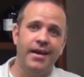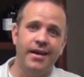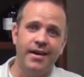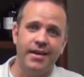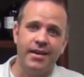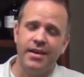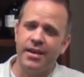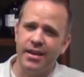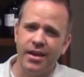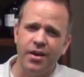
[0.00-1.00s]

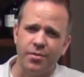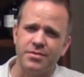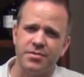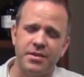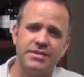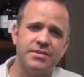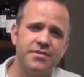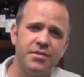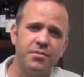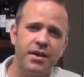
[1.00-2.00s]
It helps. It makes you
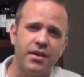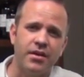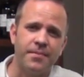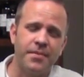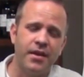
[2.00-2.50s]
feel better.